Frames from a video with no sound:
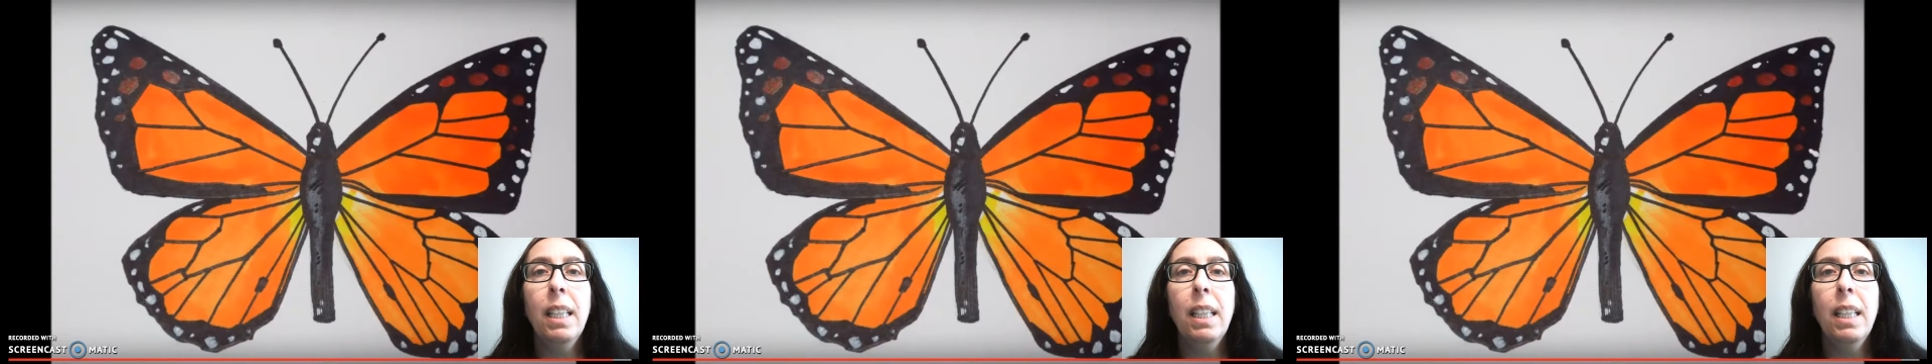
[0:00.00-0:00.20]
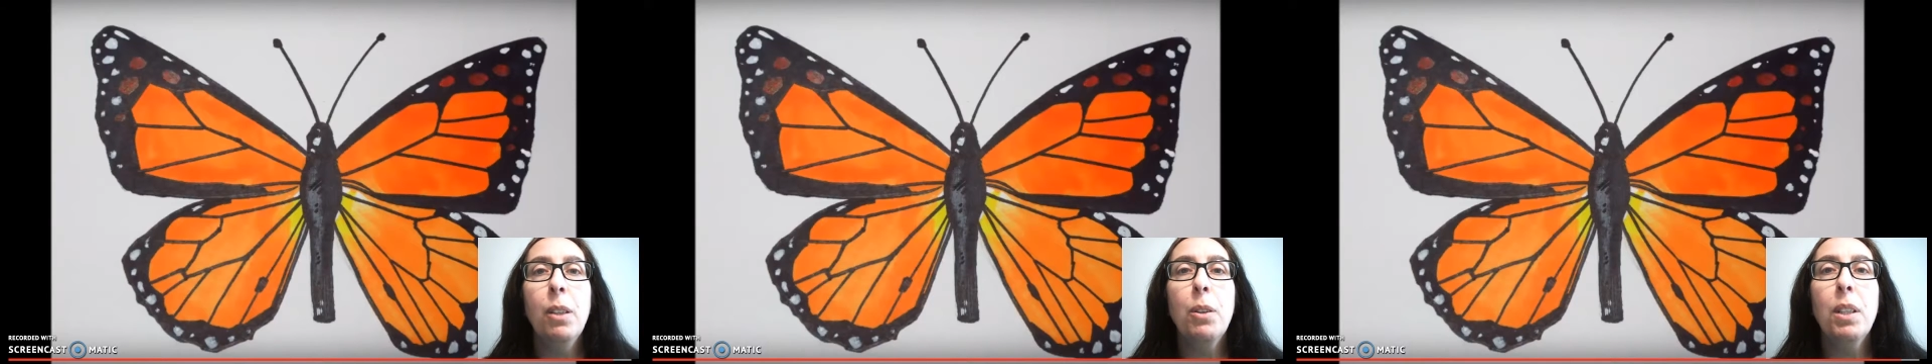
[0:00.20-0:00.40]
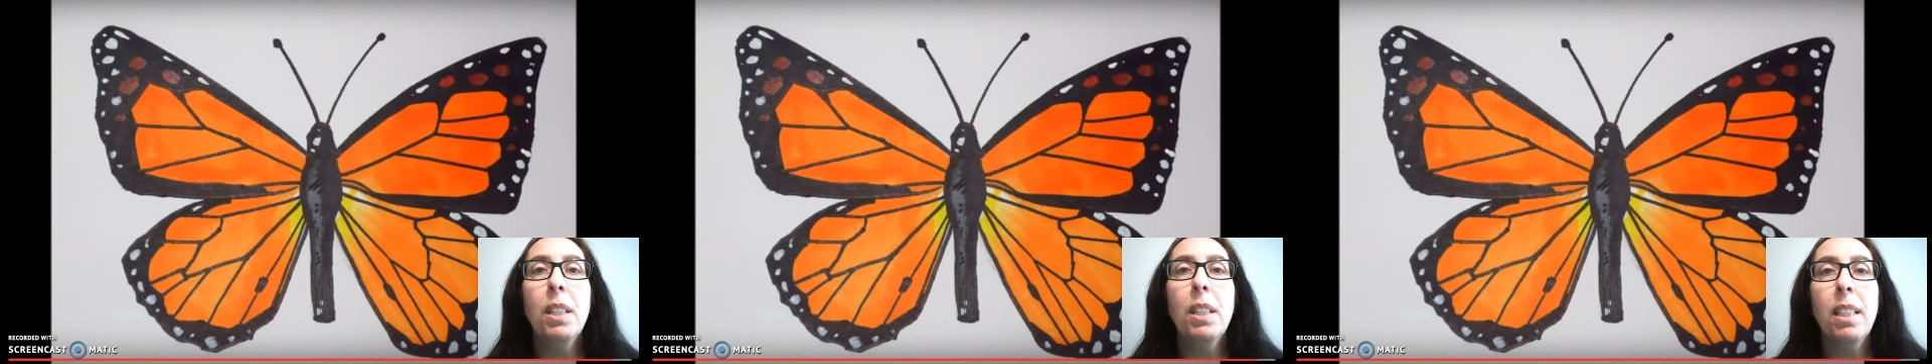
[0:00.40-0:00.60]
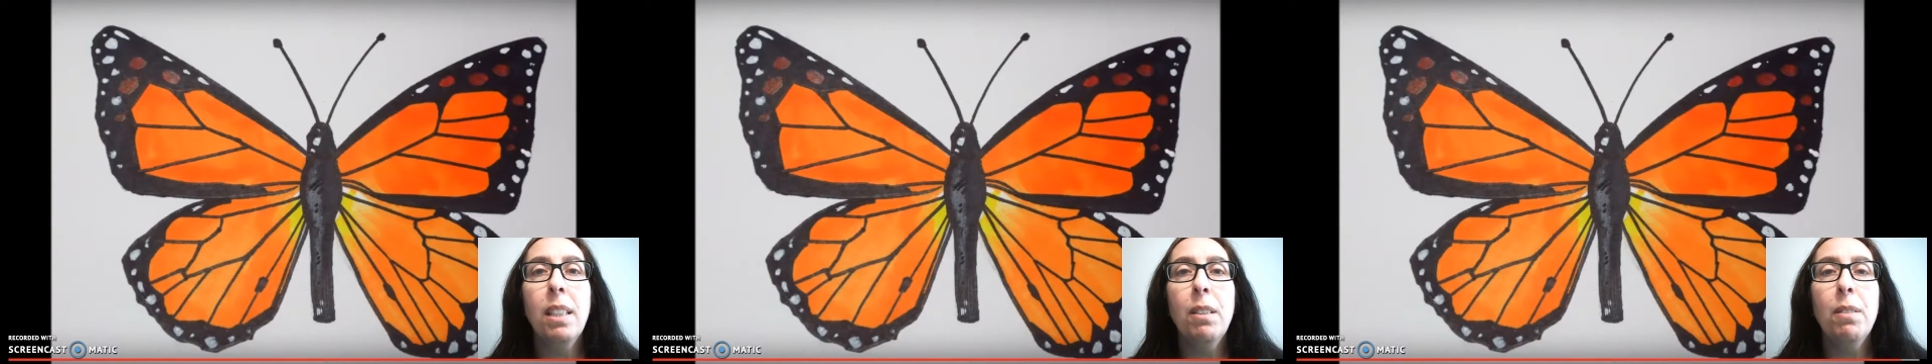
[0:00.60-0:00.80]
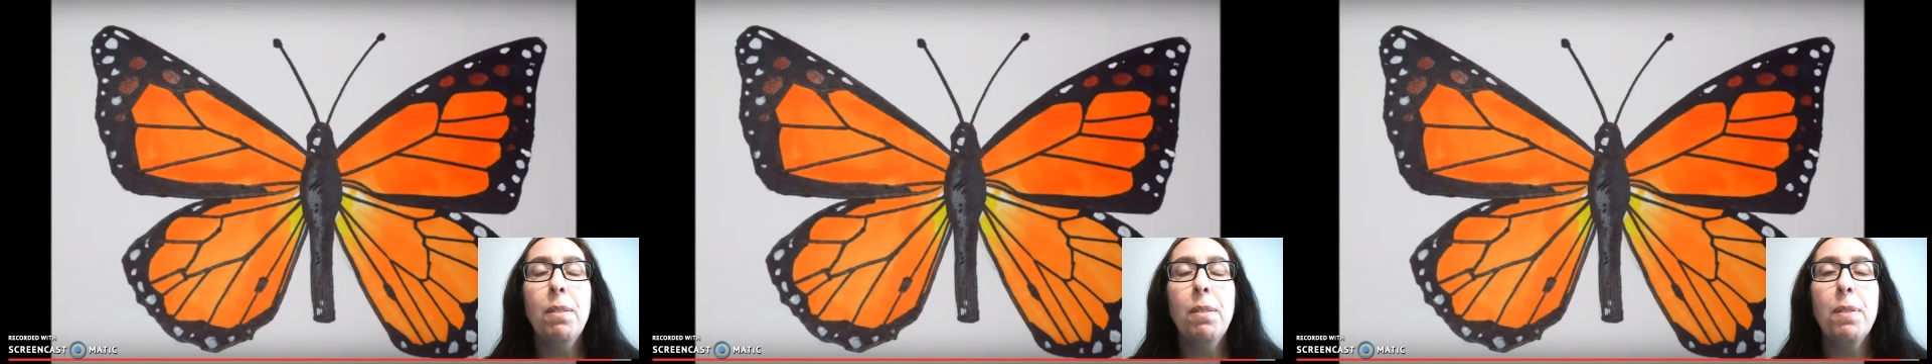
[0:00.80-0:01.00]
you can
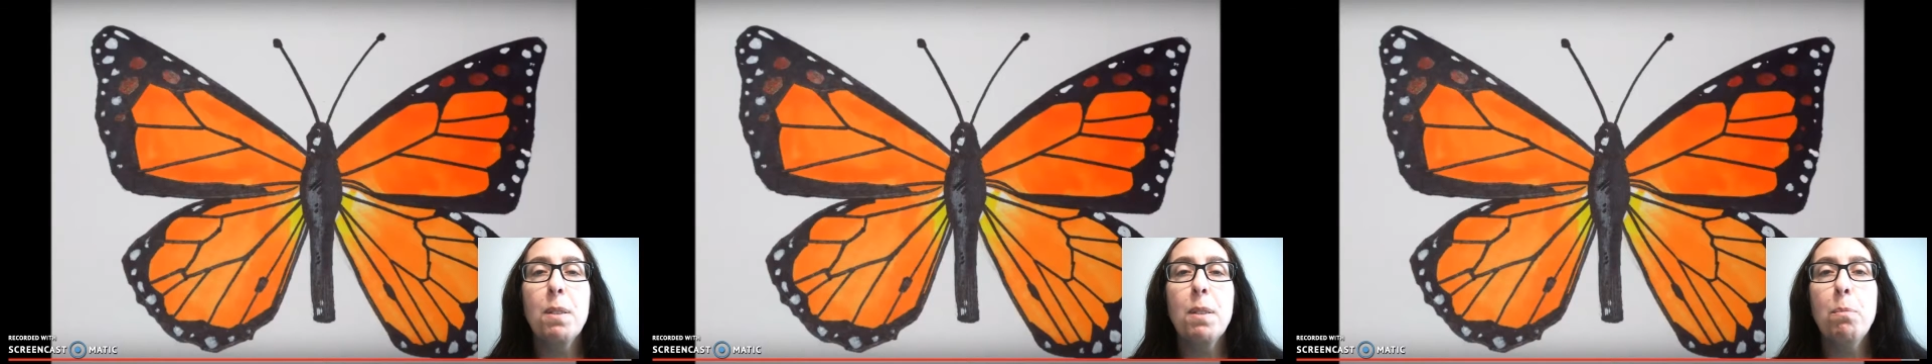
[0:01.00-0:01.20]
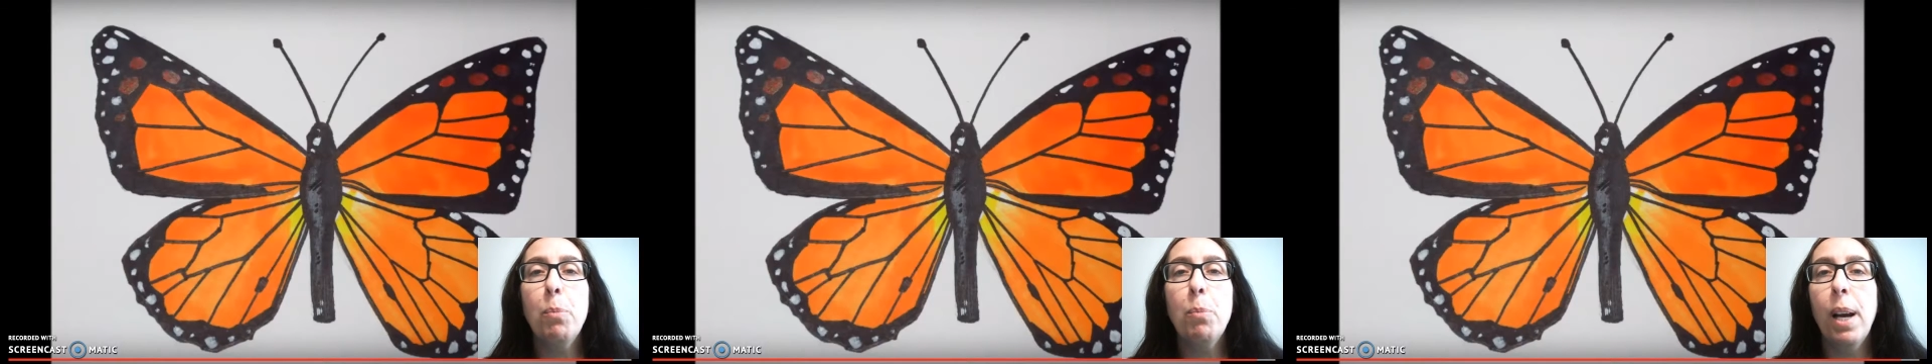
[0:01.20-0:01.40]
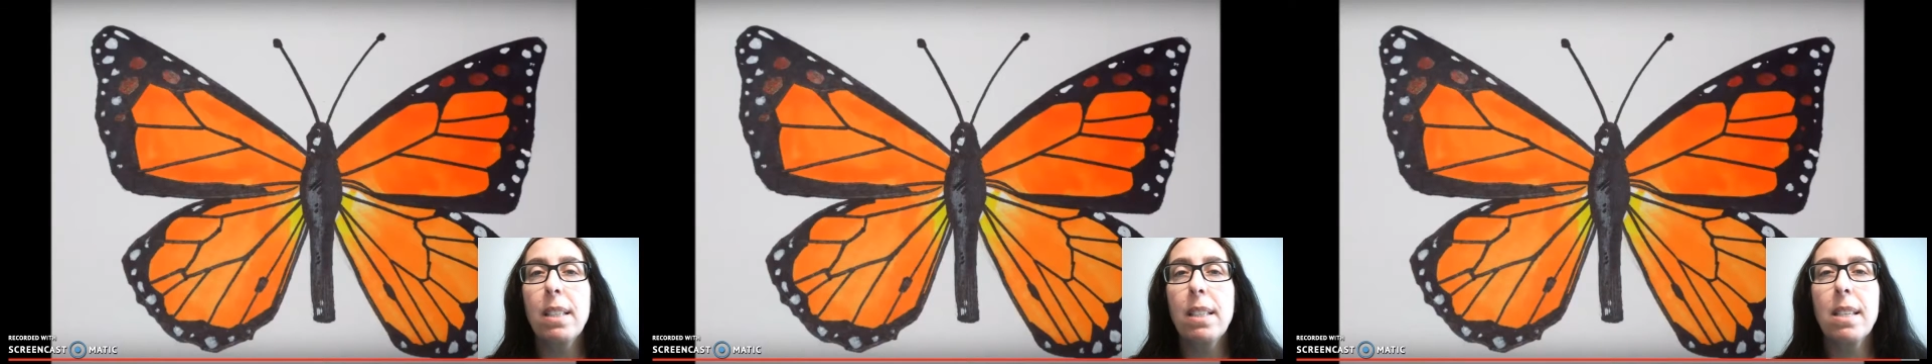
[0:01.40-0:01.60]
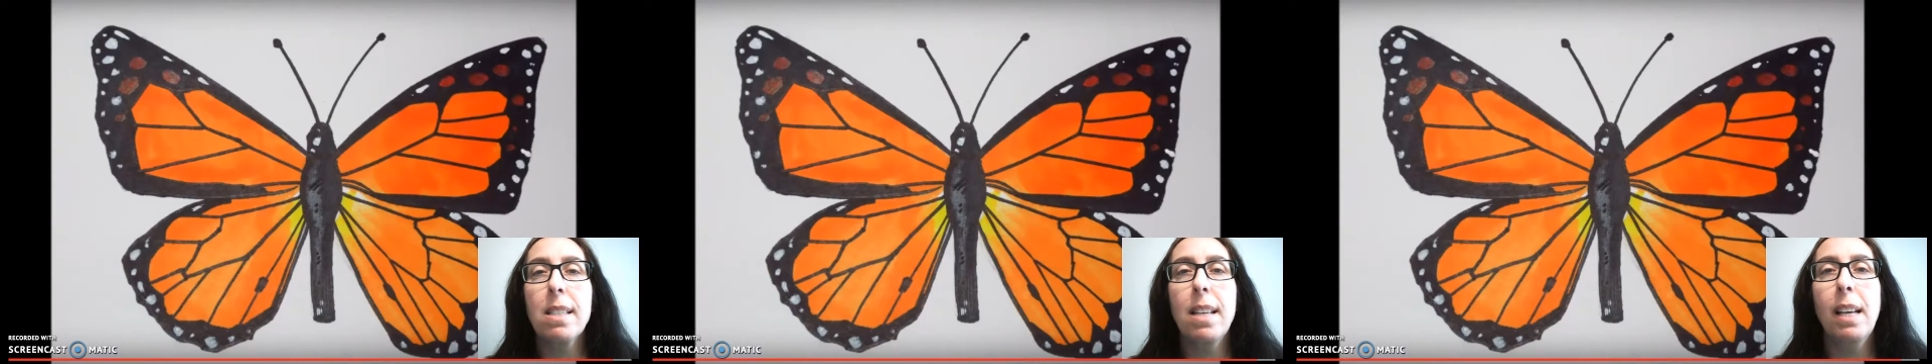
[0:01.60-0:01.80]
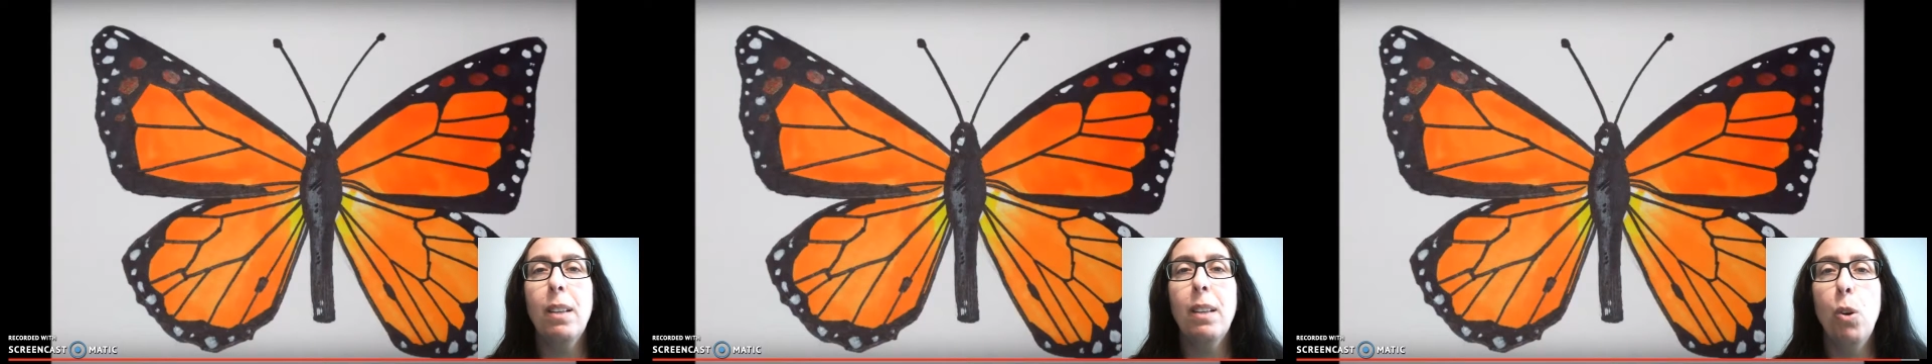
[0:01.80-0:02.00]
give some practice
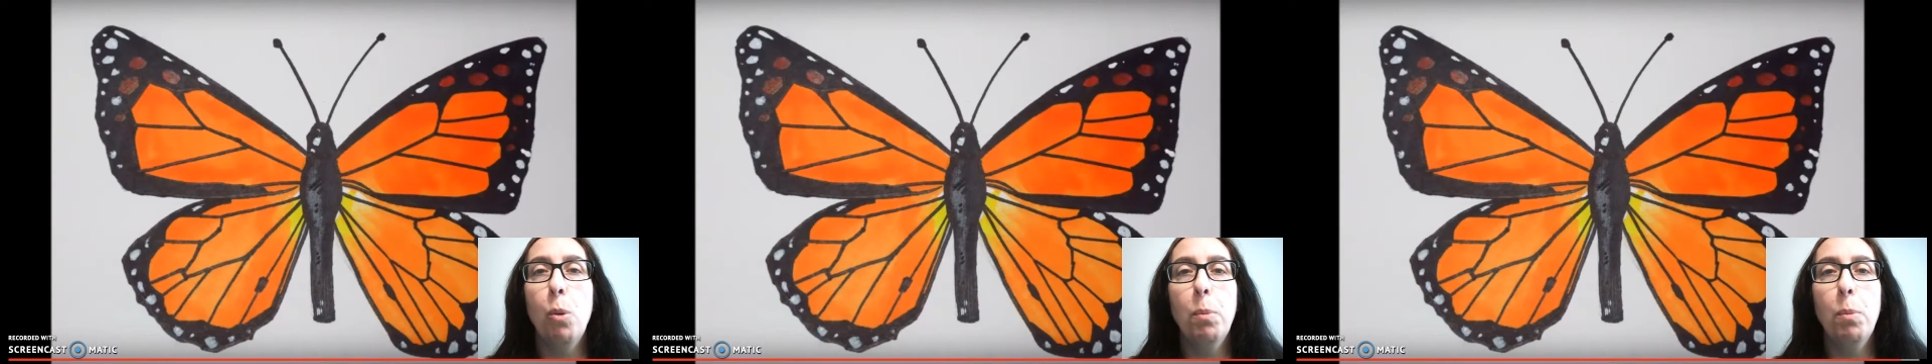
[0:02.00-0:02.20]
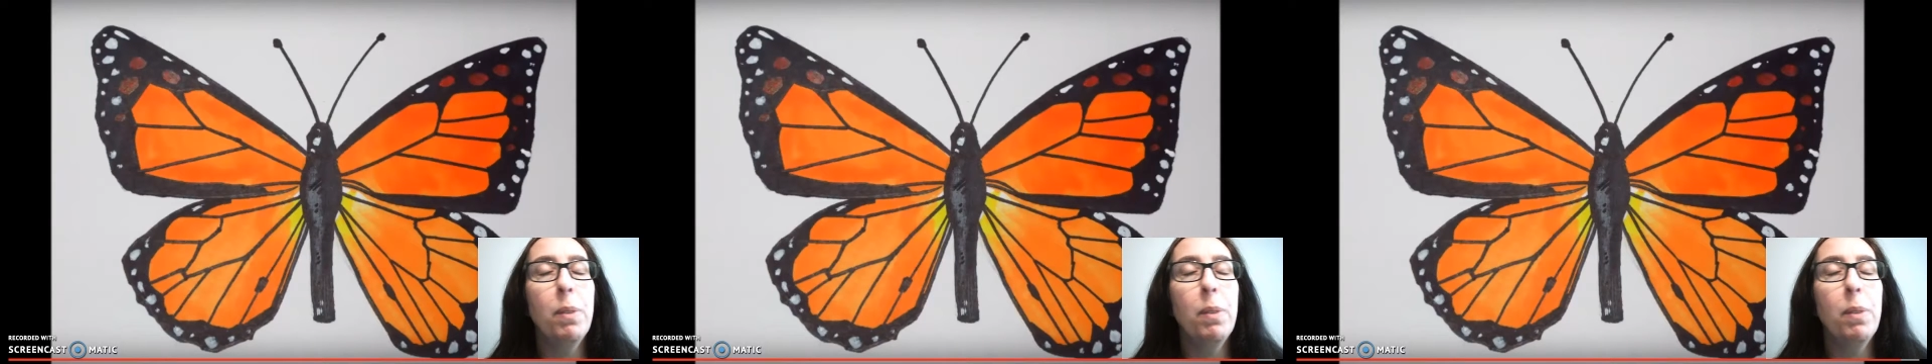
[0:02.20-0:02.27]
at home.